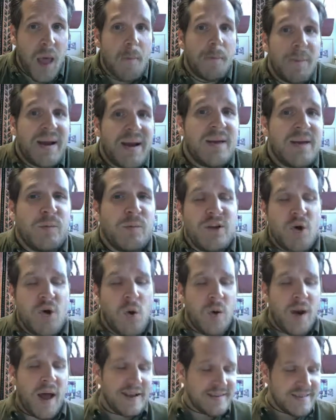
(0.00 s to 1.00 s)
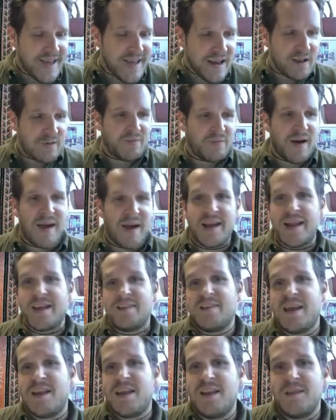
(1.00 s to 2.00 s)
But we don't identify it
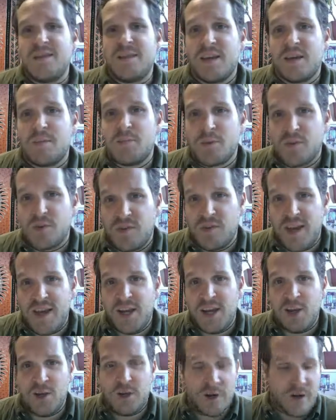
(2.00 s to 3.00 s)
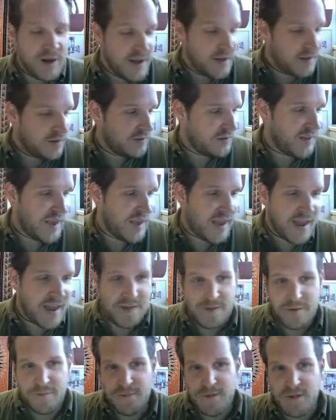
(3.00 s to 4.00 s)
as anything in particular, say
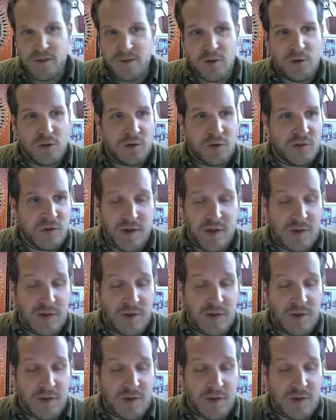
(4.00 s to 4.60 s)
the physical,